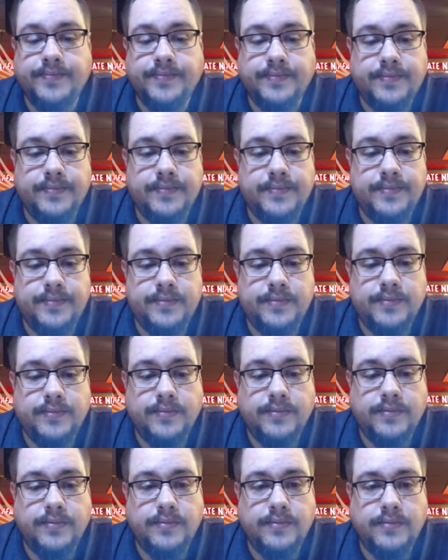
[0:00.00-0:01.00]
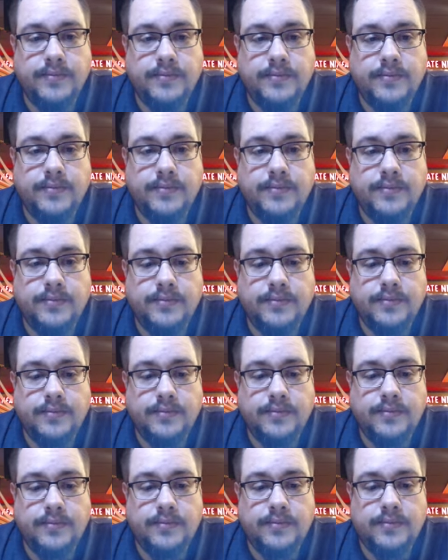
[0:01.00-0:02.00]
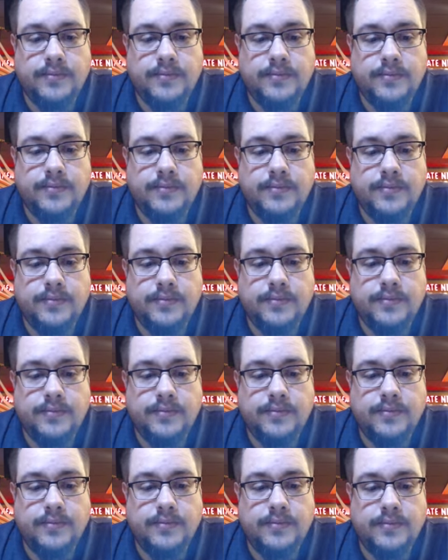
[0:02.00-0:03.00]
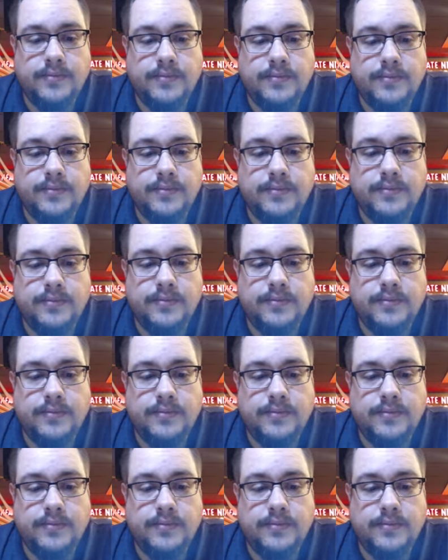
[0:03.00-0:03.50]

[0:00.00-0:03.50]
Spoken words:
Nobody speaks.